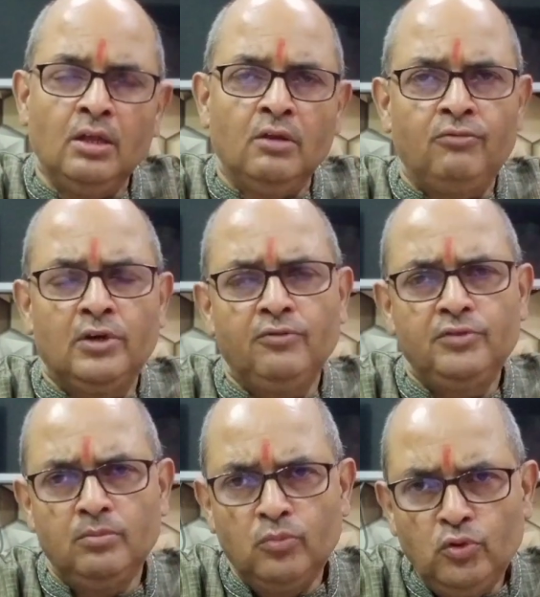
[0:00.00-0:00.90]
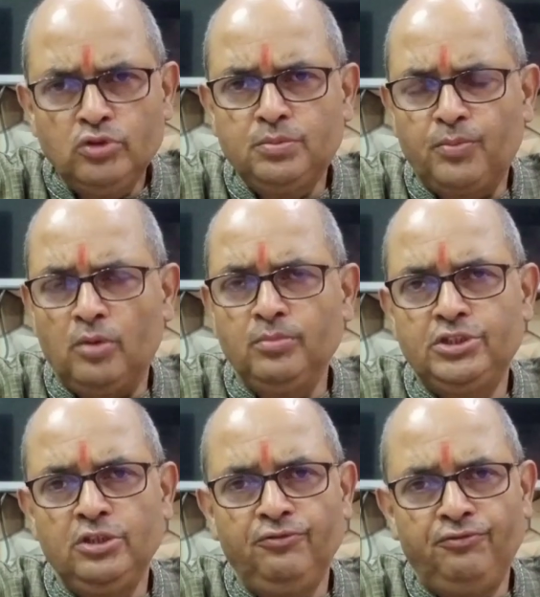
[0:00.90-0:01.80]
One of the most
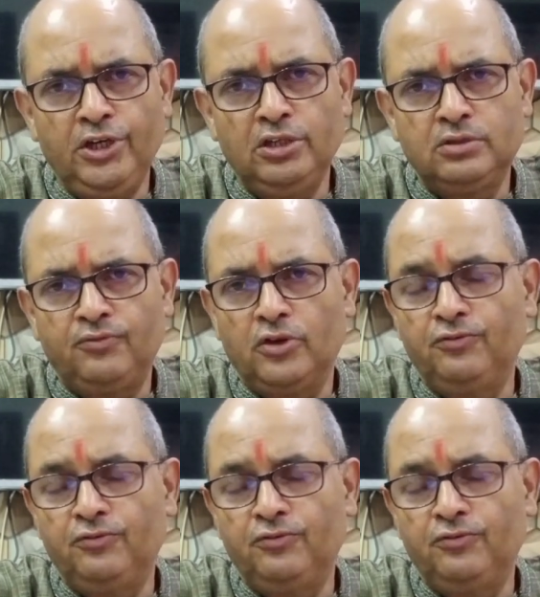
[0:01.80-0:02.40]
promising fields for